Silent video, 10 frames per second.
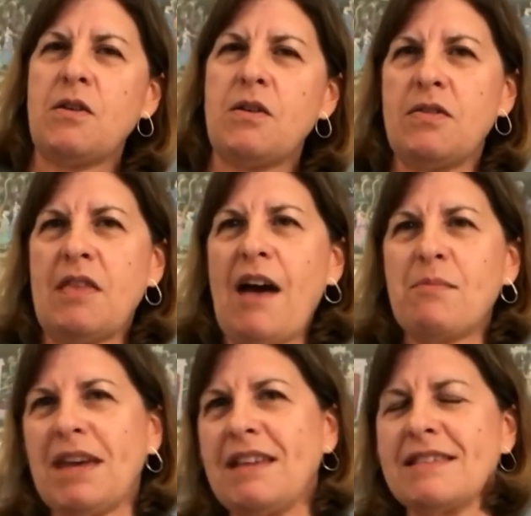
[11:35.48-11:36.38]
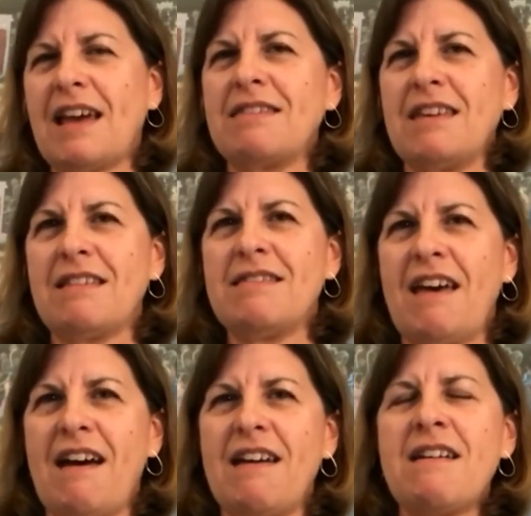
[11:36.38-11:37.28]
that means, I think,
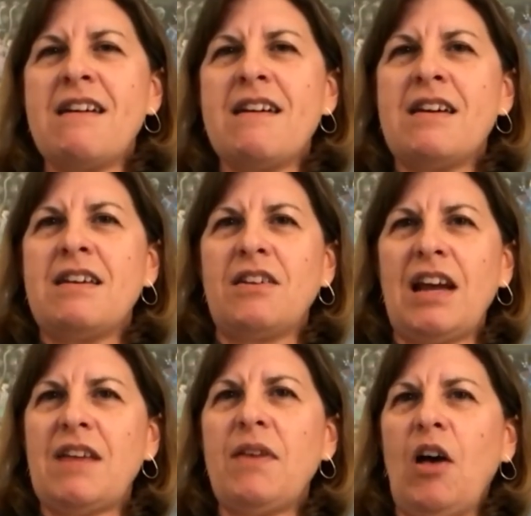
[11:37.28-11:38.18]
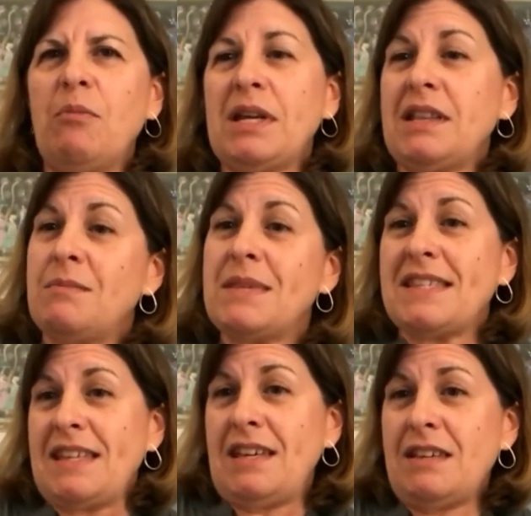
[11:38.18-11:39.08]
that you're kind of helping them
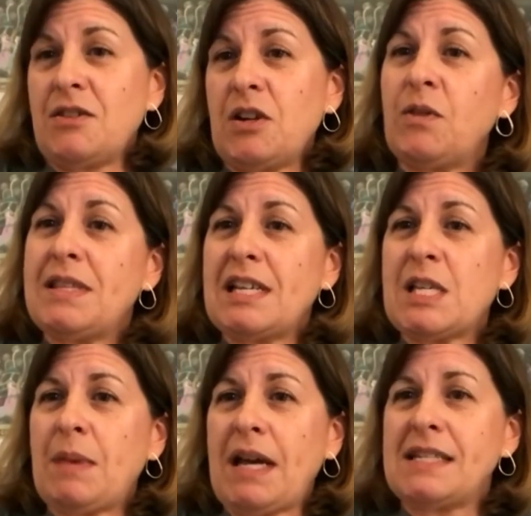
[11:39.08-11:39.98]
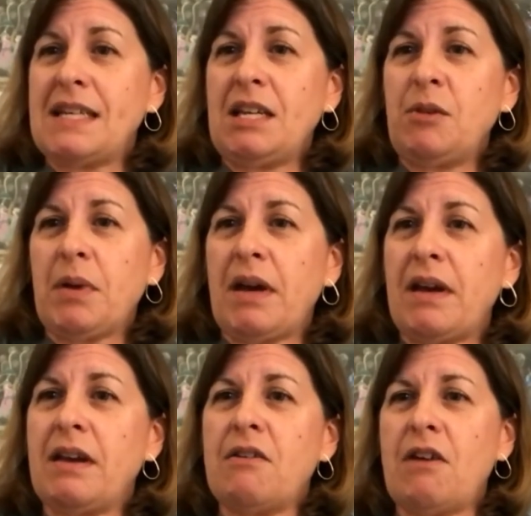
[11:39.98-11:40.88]
see sort of what's expected, but
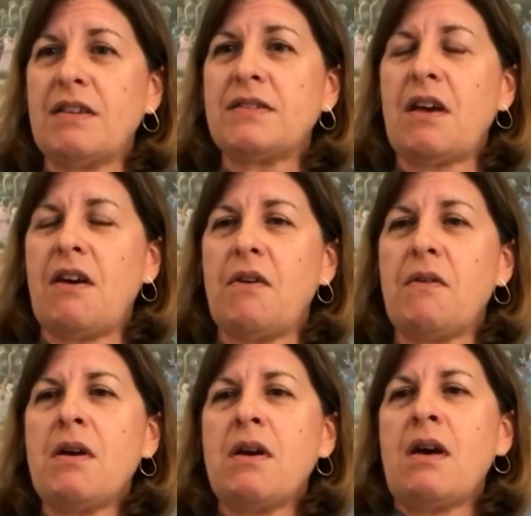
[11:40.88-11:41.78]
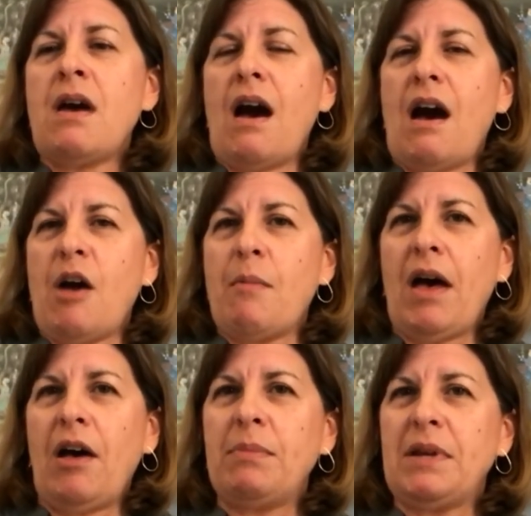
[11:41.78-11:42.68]
you're also
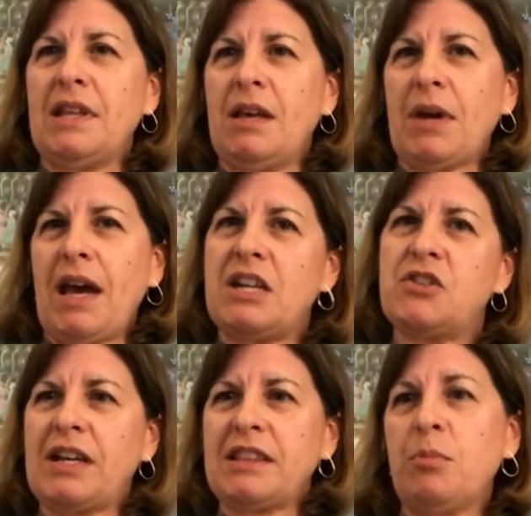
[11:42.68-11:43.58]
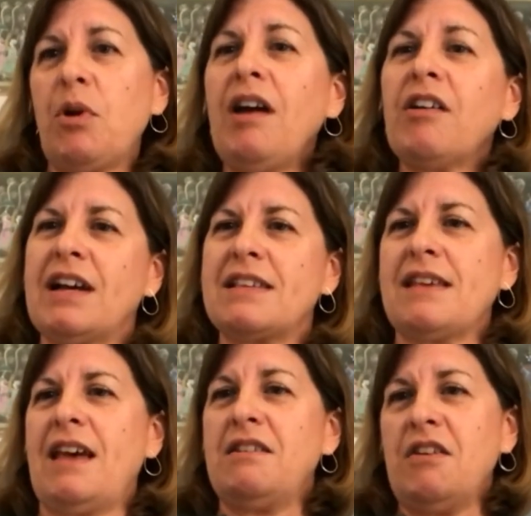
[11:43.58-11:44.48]
helping them kind of track their progress
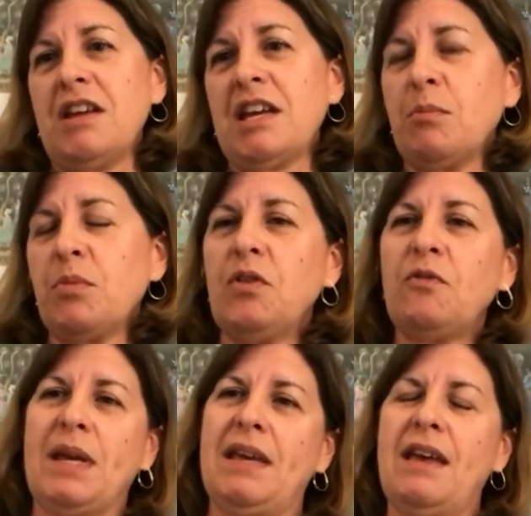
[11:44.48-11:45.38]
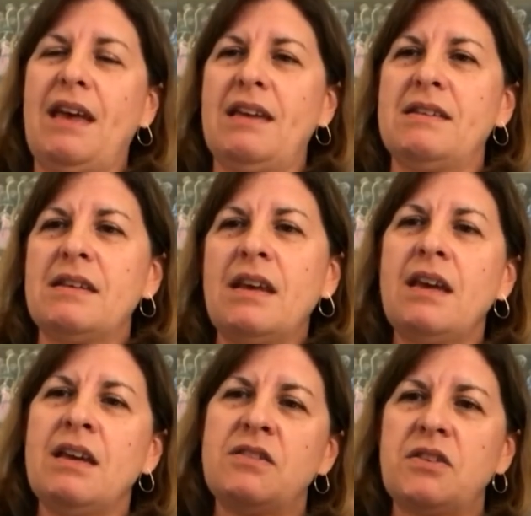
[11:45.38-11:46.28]
and noting improvement. And
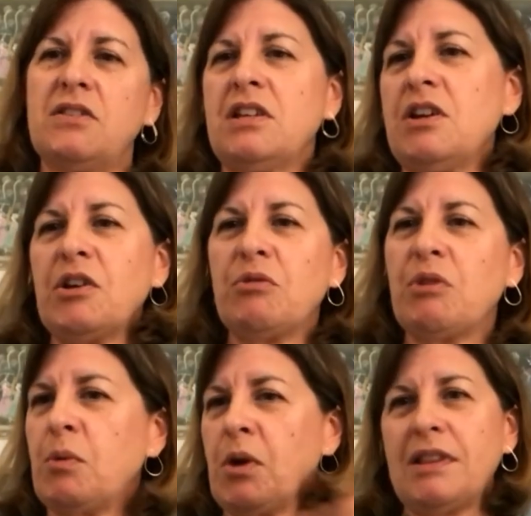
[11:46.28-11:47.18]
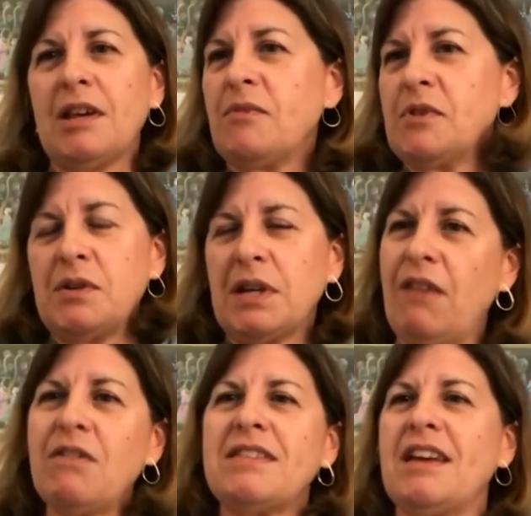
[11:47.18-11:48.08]
certainly you can reward them for doing
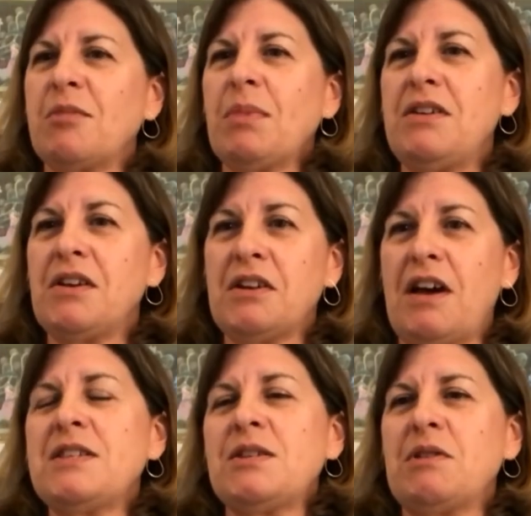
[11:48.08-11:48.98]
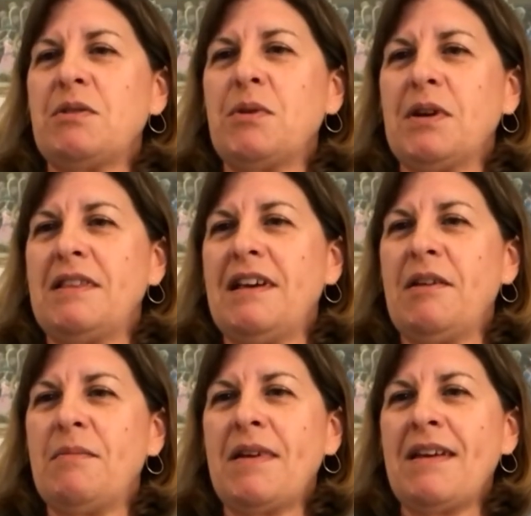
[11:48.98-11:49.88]
everything, but you can also reward
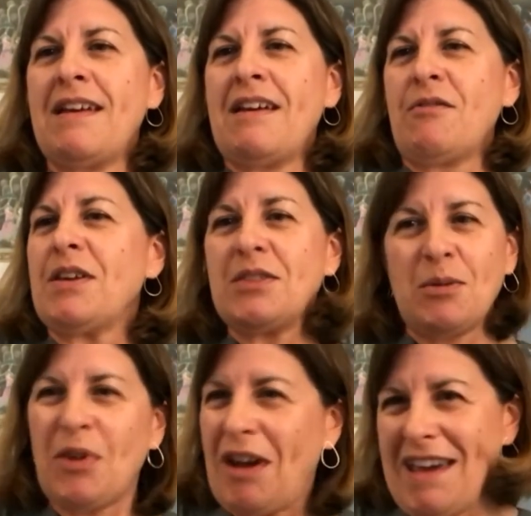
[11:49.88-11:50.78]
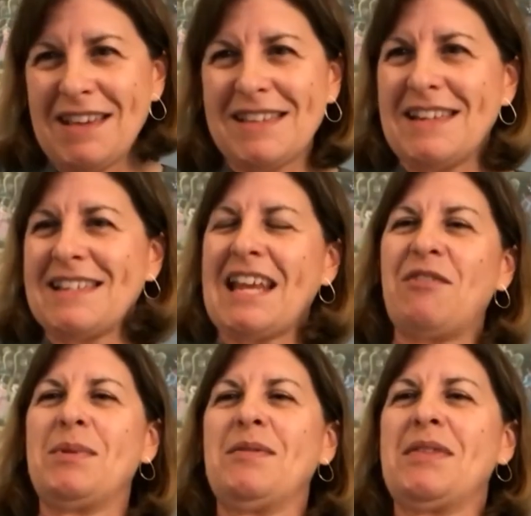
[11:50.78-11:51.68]
them with your praise. It doesn't have
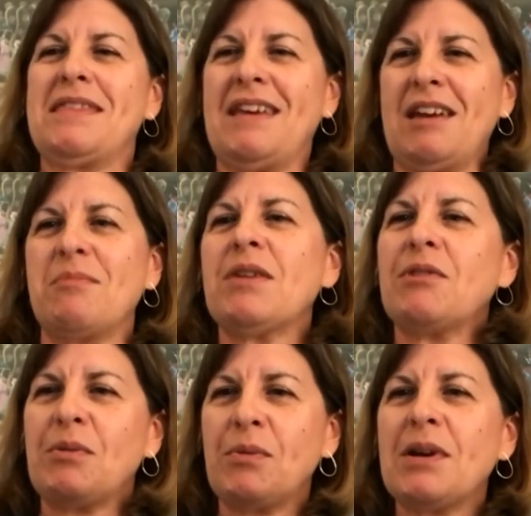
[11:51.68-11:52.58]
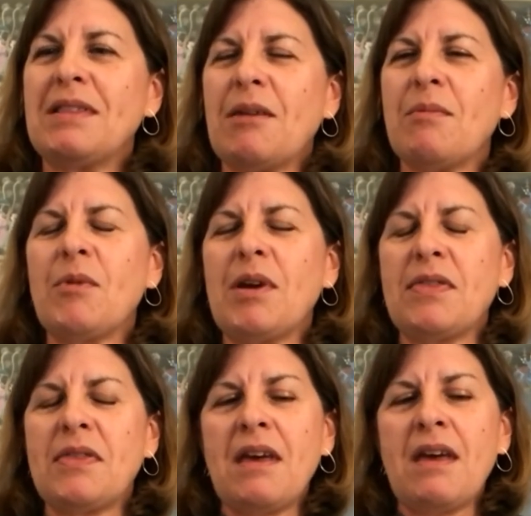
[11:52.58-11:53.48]
to be a thing, but reward them
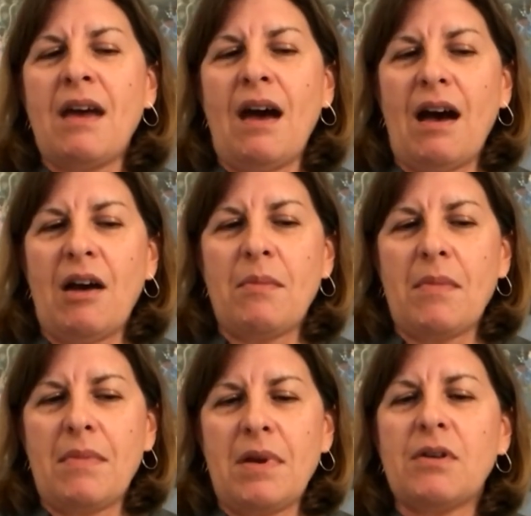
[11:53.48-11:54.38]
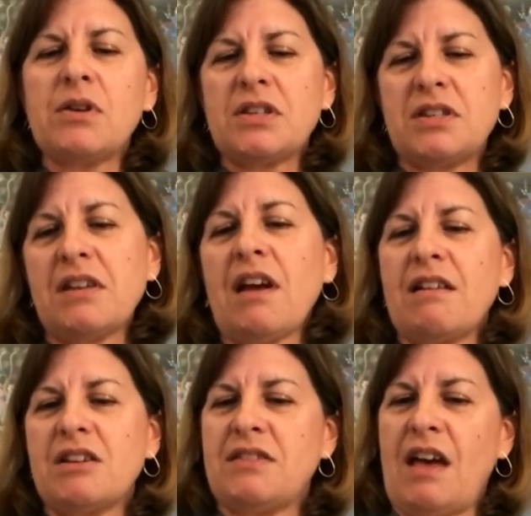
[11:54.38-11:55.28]
with, or just
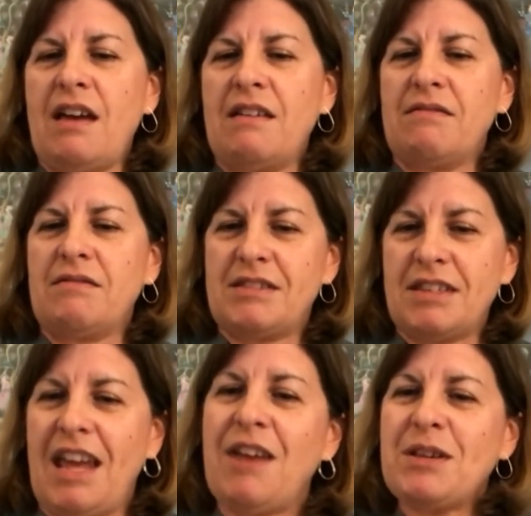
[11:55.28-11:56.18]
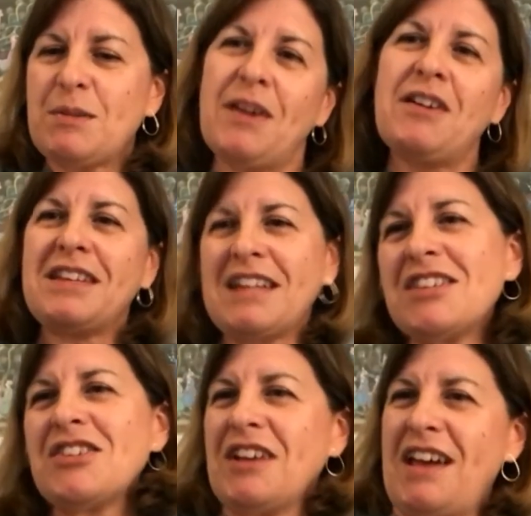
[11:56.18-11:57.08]
acknowledge that today was better than
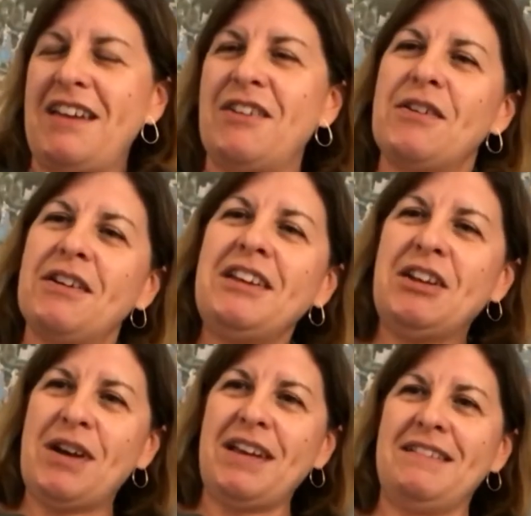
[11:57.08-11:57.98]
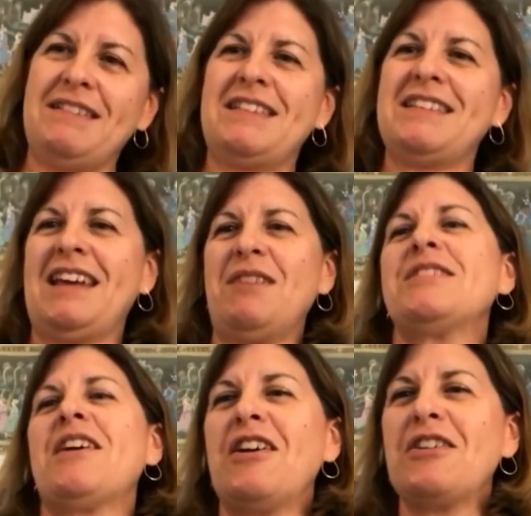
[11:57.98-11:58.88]
yesterday, or you know what, today
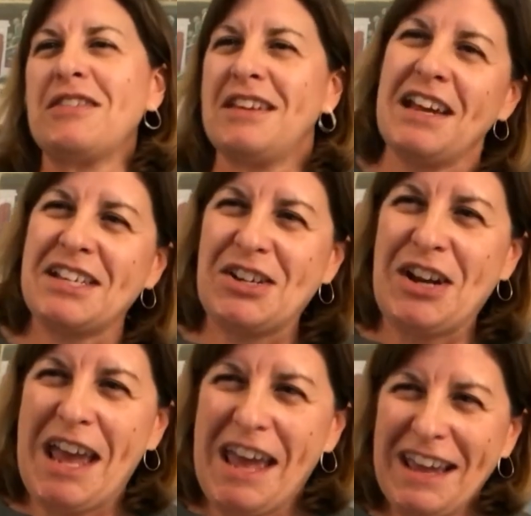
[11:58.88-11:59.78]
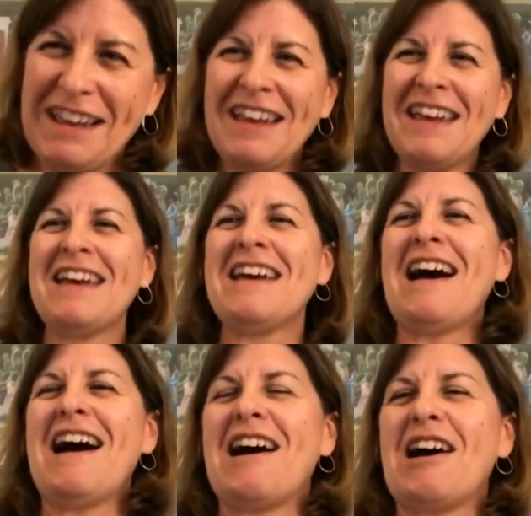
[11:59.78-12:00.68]
was harder than yesterday.
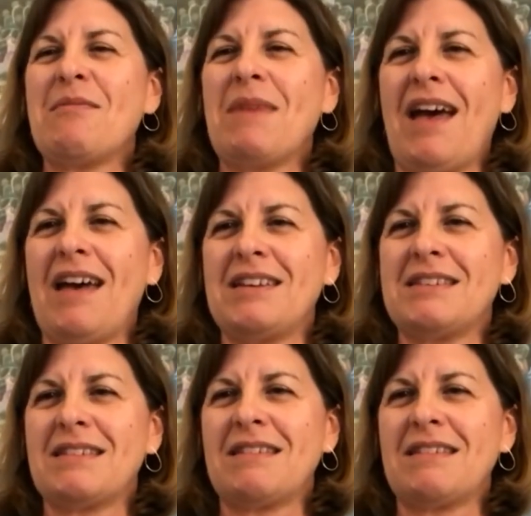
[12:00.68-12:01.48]
And